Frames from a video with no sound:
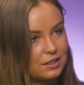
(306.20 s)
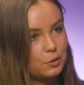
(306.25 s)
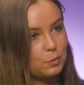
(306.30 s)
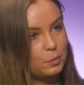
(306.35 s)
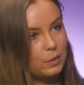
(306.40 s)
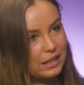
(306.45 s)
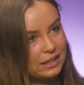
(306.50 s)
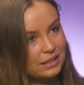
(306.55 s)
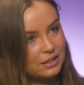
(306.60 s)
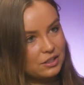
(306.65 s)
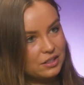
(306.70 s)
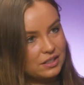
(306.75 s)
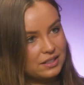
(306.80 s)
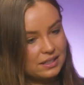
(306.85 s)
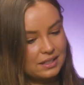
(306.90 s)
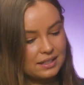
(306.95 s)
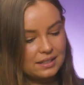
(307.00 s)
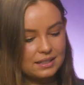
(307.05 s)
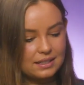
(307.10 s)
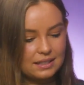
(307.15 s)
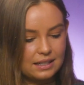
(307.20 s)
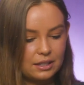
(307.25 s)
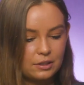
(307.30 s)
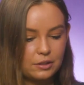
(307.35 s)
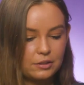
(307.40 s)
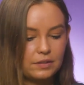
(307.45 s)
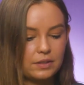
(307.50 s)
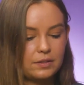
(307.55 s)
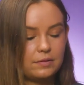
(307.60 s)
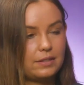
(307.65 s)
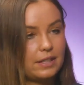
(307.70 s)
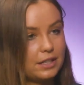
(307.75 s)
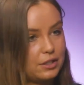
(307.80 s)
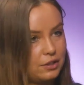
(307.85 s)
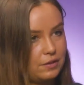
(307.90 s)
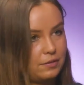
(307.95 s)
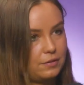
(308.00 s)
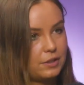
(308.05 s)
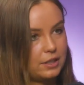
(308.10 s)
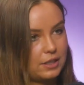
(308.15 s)
to wages instead of
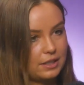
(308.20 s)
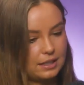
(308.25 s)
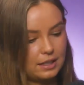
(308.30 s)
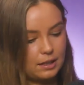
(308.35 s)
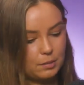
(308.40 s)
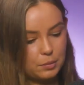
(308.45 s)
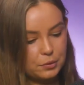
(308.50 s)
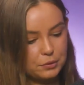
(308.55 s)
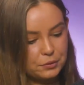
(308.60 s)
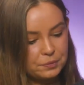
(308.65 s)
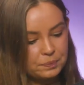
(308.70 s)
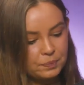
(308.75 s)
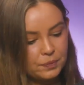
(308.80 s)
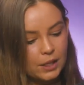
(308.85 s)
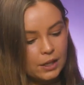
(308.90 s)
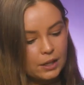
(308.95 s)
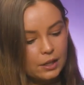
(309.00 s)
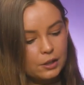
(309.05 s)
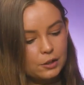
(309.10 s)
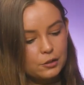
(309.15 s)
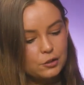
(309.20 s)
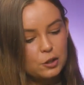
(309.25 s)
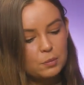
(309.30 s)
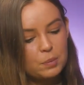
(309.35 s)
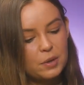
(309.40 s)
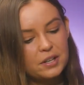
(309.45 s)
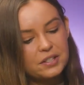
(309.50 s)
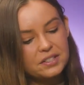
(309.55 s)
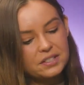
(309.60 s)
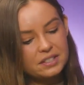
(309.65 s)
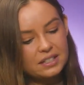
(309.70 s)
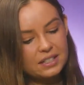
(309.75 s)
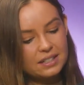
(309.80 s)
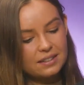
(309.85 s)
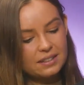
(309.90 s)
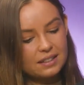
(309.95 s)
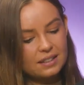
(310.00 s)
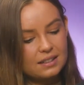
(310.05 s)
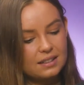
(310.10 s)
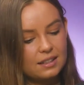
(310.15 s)
inflation, for example. Do you personally
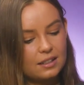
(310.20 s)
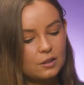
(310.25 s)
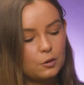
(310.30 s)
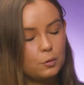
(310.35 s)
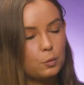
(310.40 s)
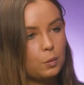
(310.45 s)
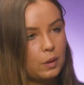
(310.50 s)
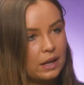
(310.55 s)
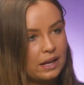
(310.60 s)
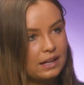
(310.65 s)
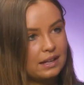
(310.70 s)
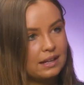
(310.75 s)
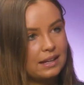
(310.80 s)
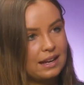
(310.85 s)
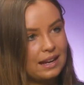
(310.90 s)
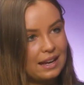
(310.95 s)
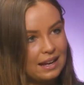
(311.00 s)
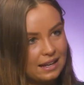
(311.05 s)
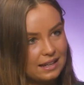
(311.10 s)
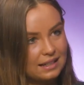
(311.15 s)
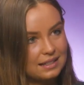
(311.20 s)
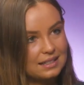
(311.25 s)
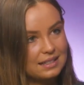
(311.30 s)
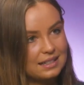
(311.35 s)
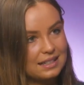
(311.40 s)
think that the way HECS